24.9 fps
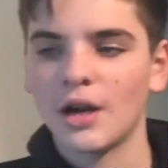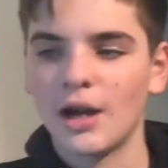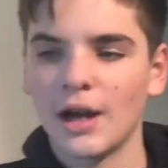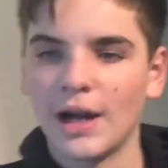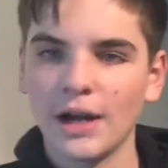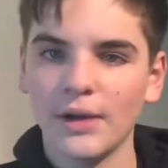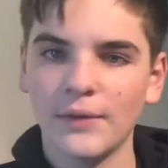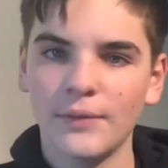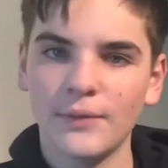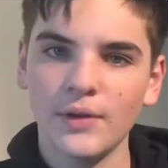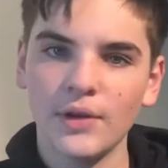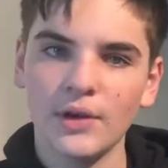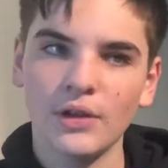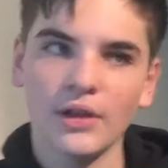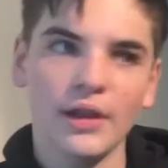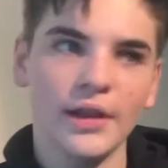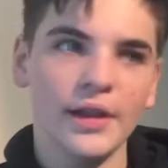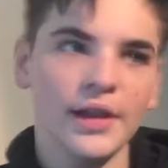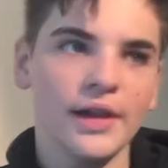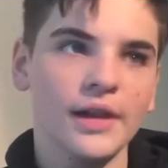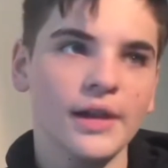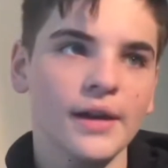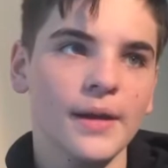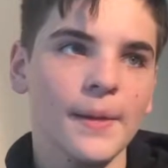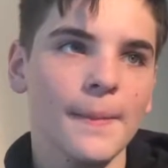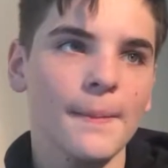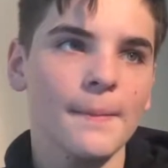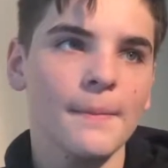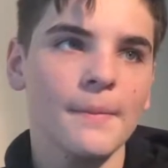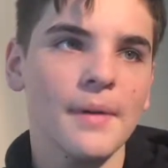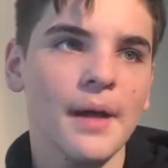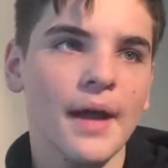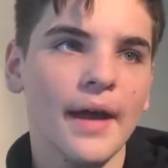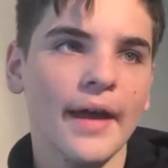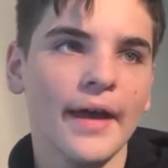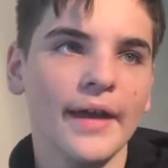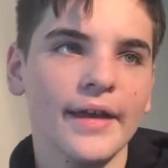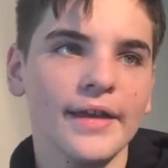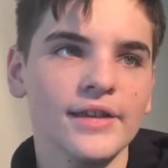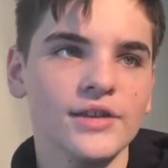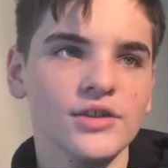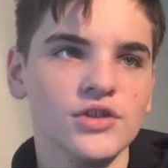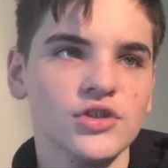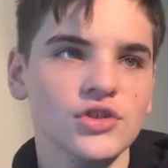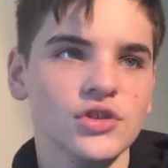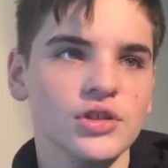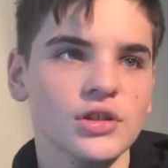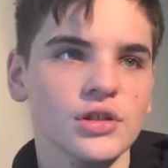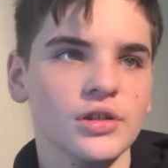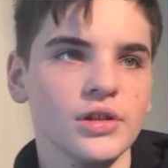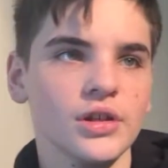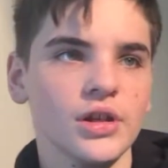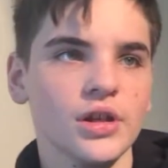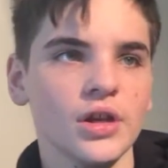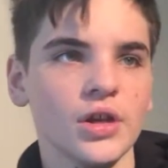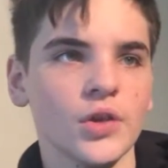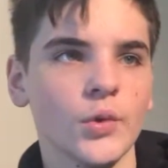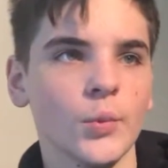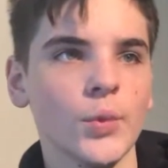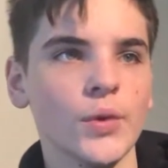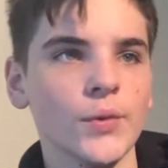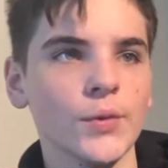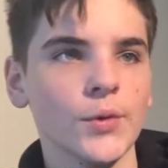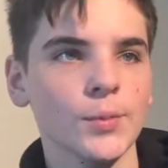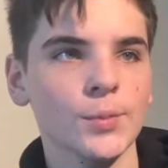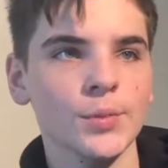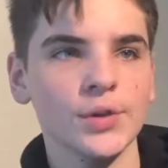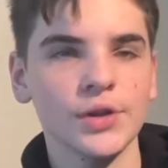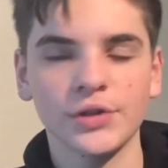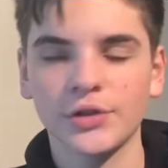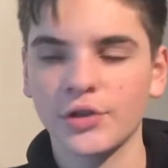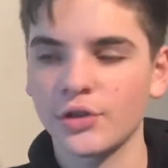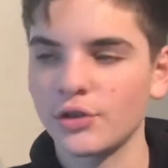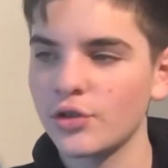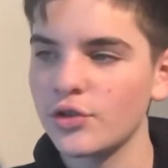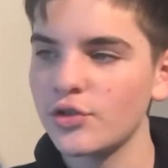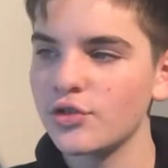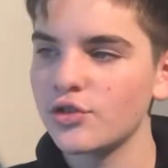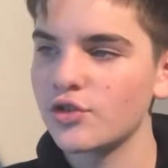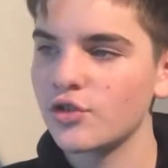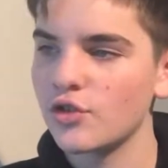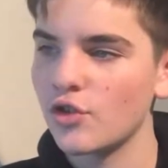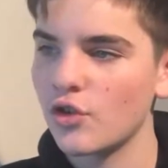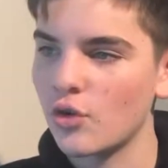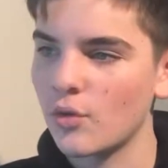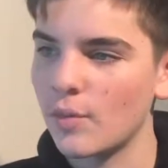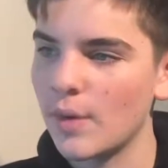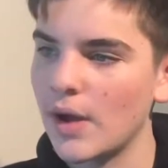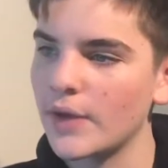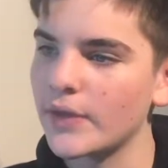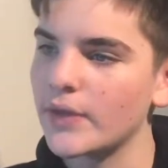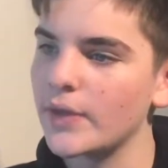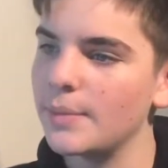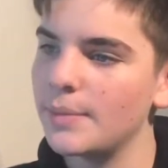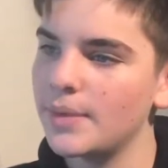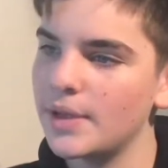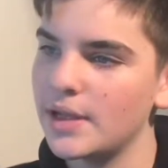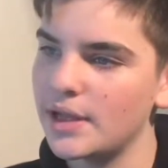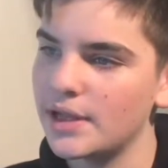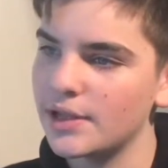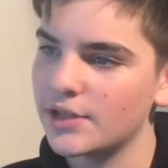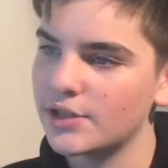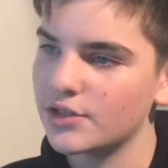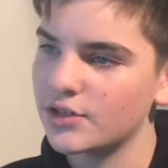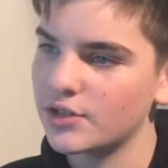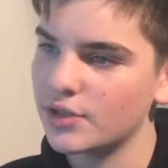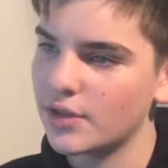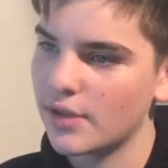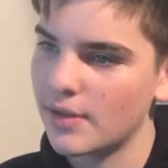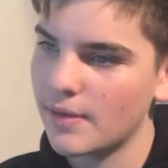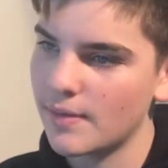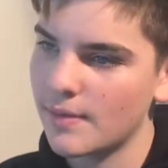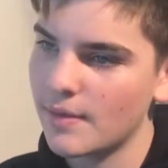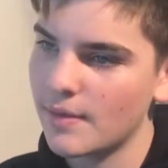I feel like as we were being delusional about the beast,